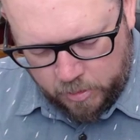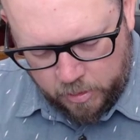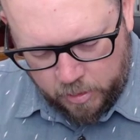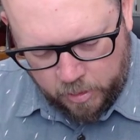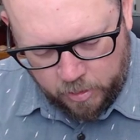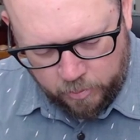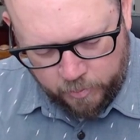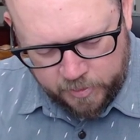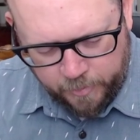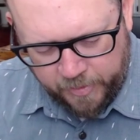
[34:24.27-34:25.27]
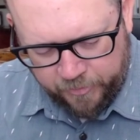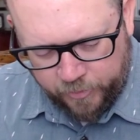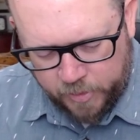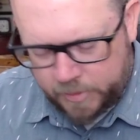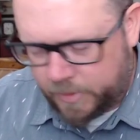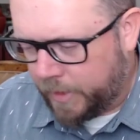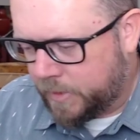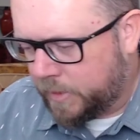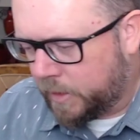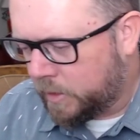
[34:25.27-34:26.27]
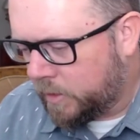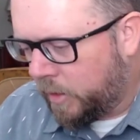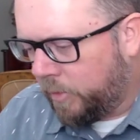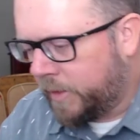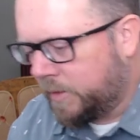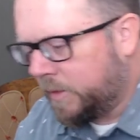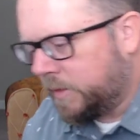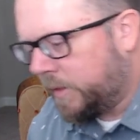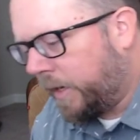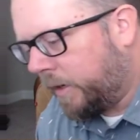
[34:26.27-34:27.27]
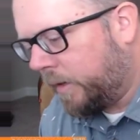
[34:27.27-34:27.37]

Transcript: Uh, where's all my front side stickers? Oh, that's the stack.